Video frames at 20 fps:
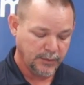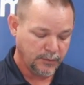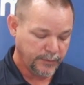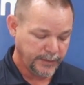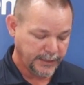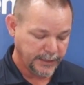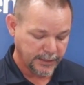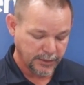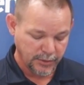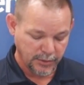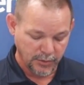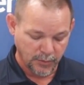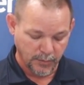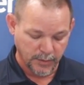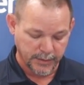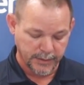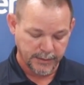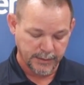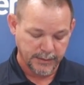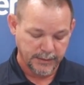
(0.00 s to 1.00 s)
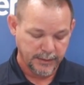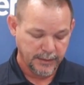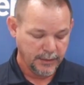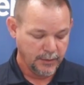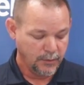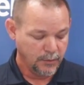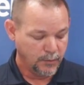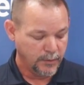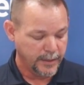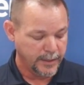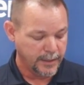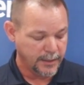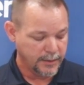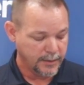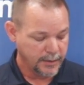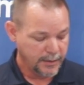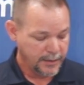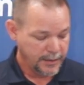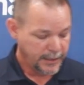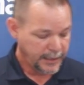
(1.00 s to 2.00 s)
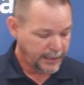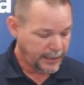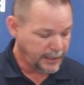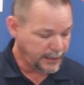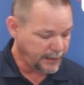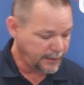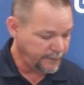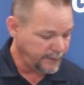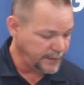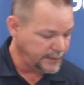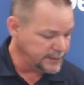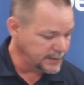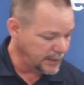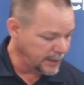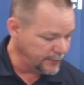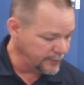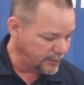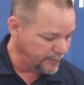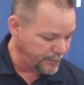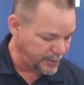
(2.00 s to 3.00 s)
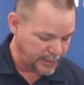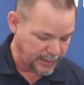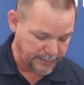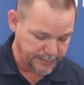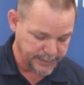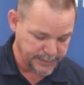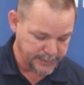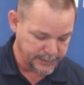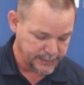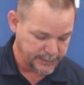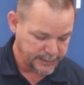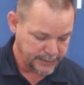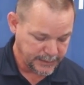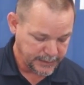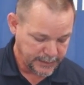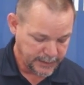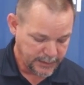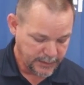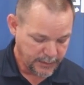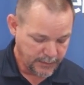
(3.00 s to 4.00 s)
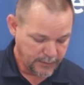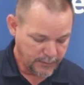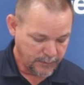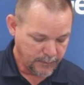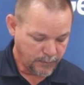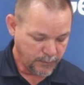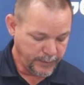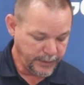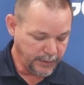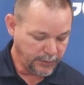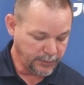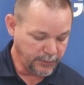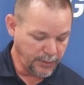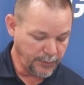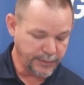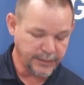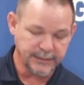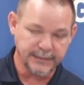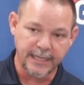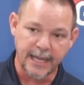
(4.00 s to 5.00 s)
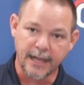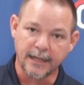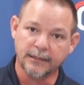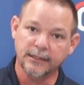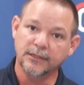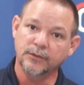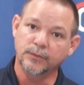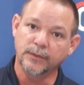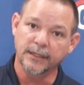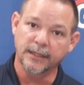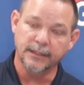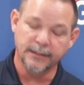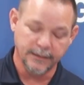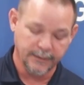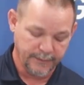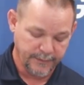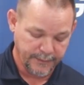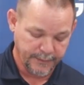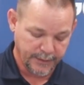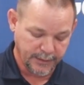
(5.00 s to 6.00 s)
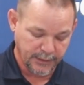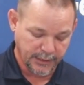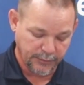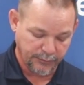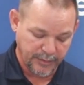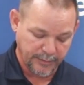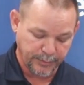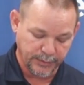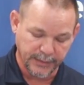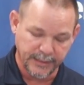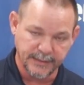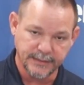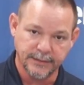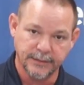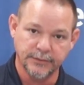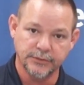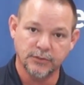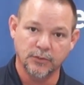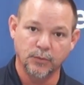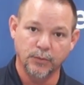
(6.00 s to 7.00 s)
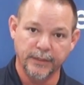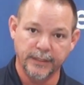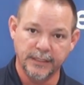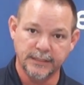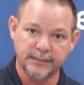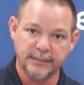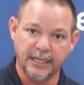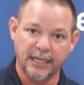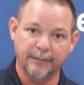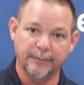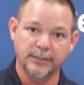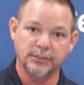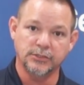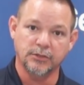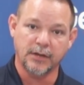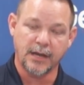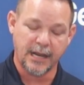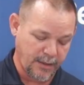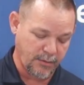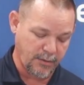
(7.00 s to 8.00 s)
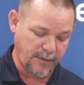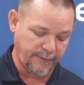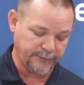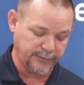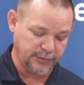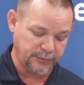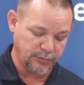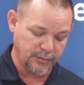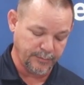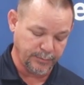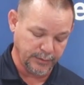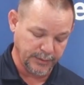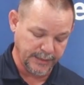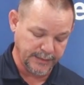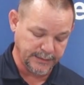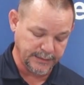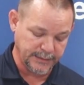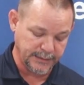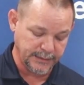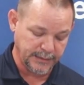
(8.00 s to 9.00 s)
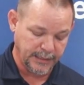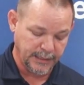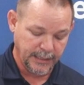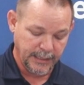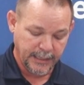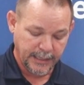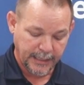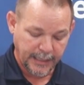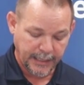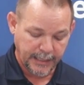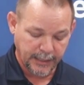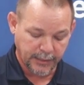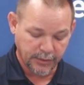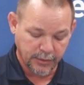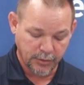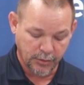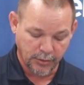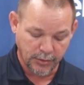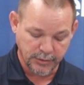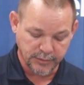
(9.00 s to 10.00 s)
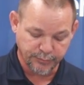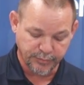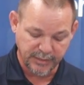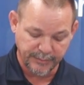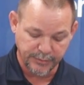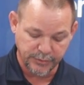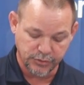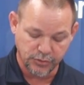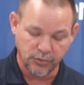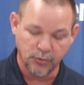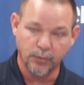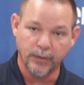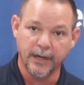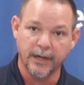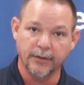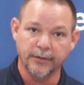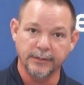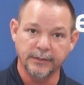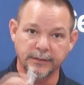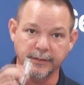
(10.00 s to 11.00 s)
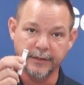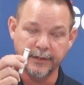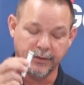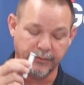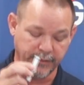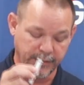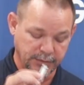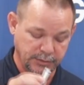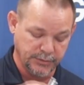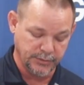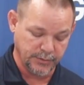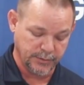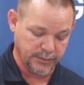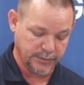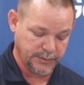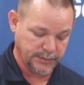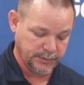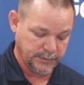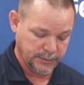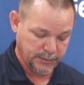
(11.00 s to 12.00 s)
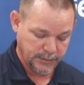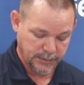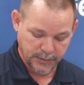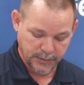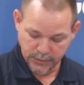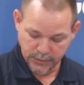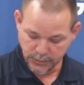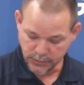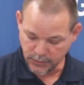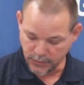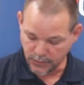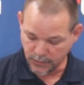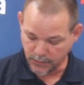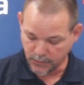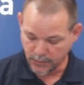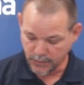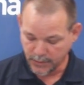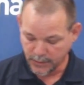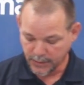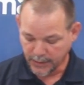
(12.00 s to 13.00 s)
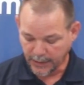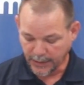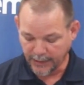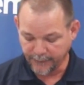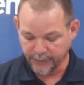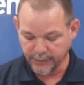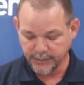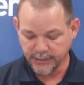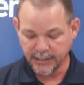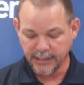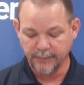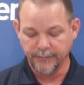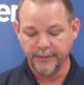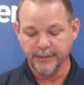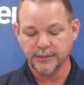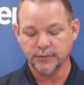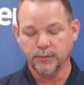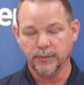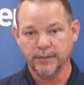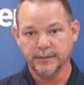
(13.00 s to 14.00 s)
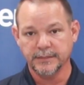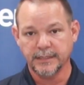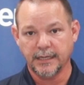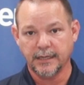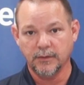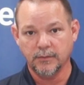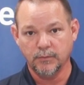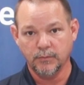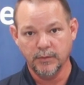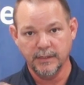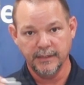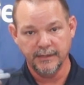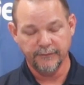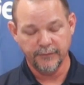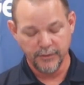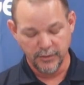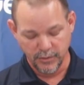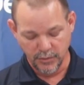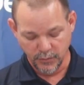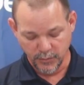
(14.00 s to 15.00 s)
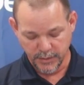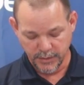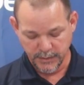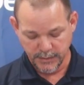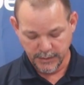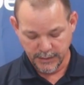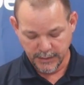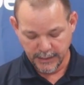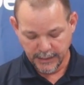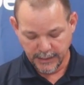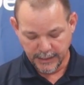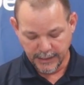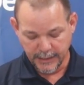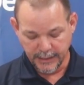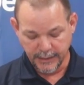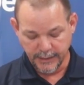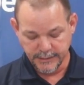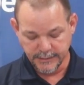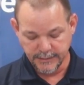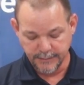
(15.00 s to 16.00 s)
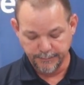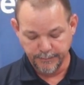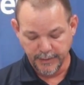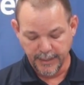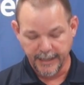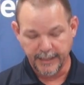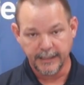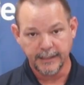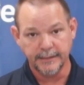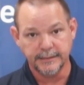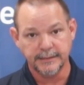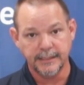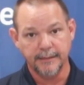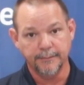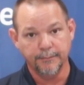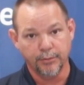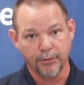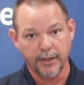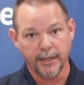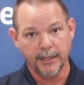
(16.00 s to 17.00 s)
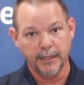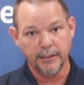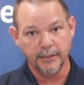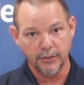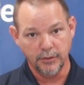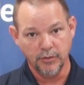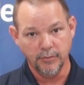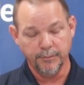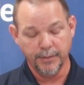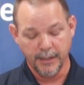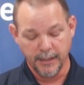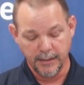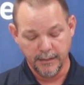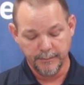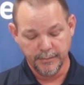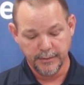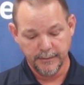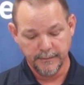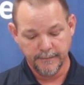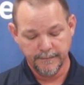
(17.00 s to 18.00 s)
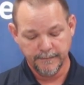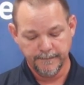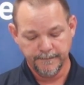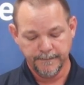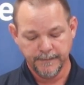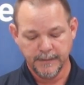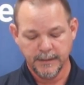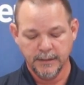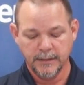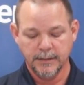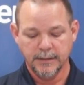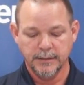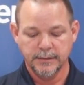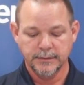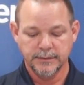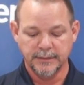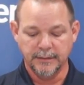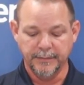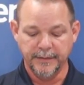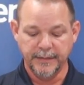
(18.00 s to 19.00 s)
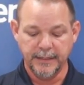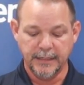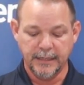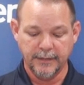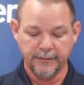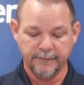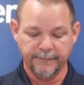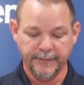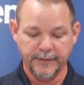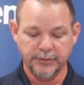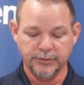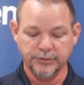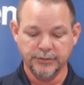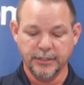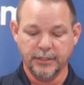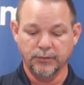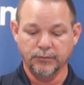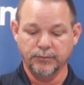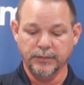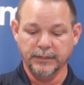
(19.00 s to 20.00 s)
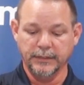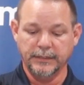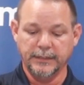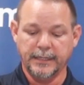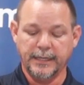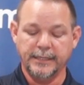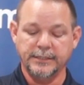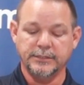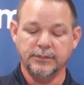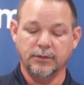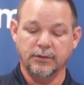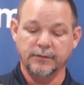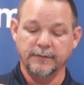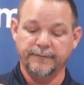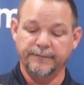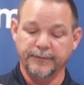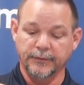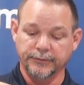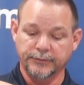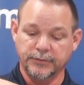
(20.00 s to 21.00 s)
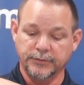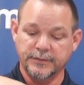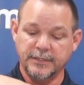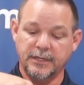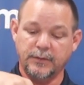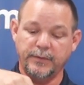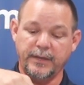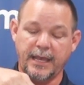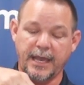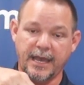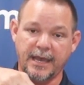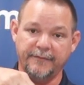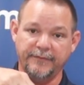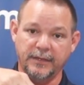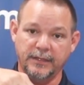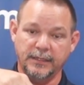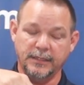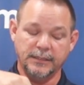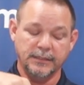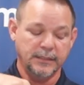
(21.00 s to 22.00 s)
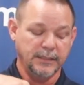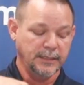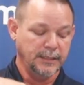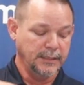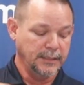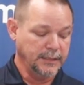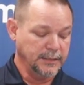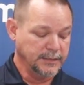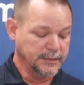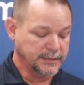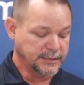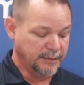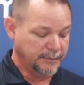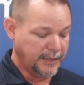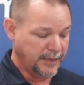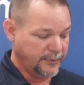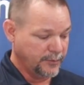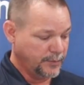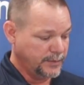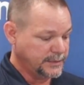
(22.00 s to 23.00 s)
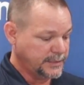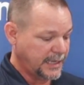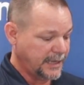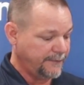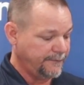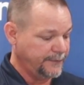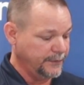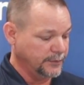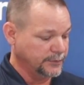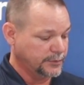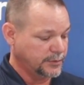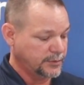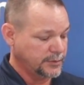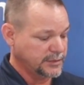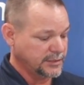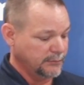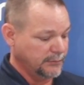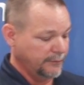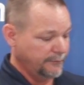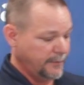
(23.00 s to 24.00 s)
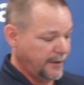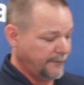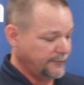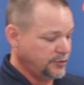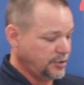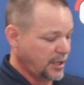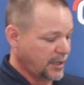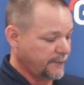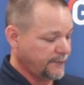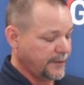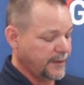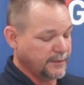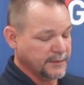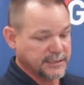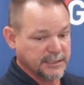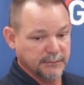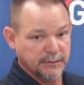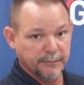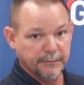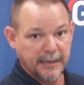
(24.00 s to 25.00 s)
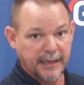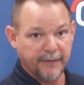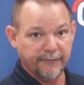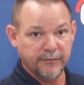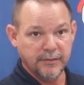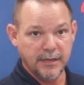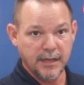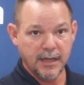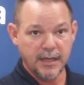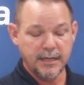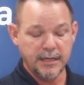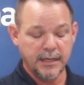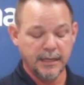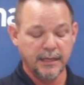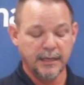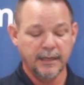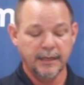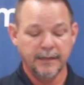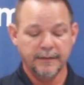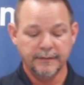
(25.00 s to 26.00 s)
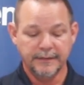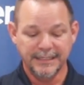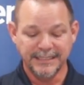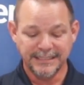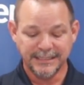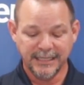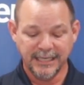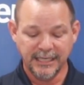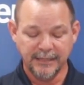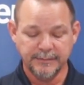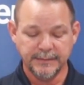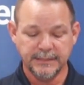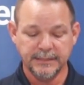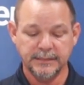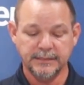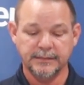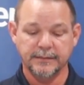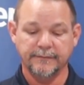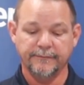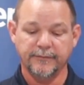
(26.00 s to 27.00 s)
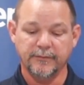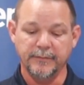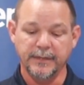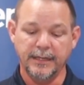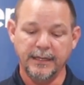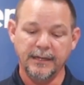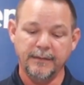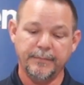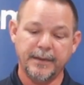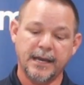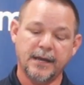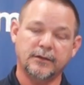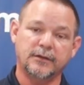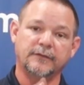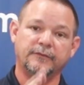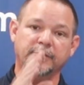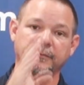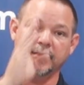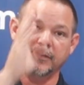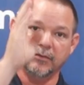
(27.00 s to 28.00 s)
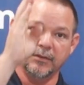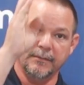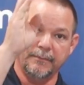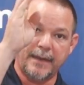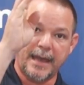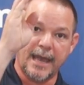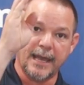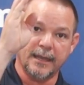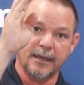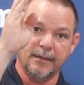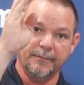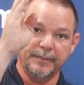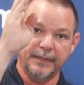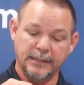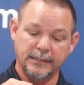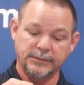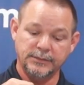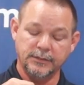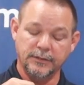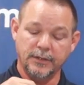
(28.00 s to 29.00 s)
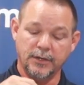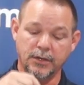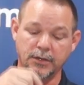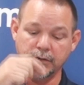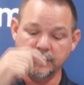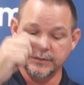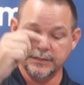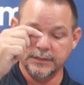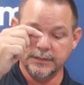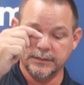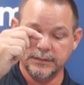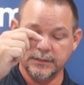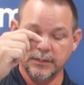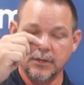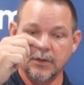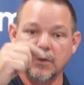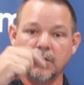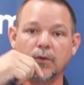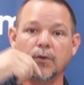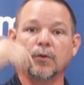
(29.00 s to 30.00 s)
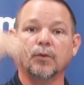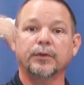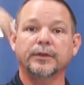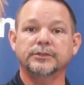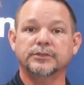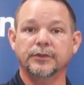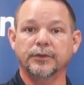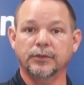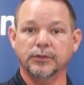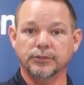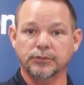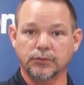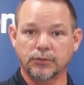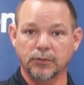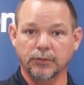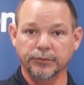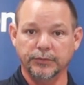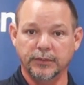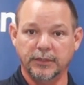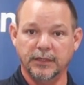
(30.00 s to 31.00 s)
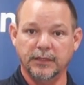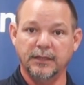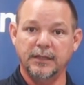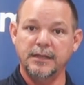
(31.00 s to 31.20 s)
We get a new one, where any of these other pumps, we don't know exactly when they're going to replace this or when it's damaged or how often to replace it, and it could cause premature wear into their inserts. So every time this wears out, we give it a new one, and it is like it's a brand new pump. Some of the other features that are really nice are the filters that we have in it. Some other ones have filters, some of them have check valves, some of them have none. This keeps it from any powder from going back up into the hoses or into the control unit.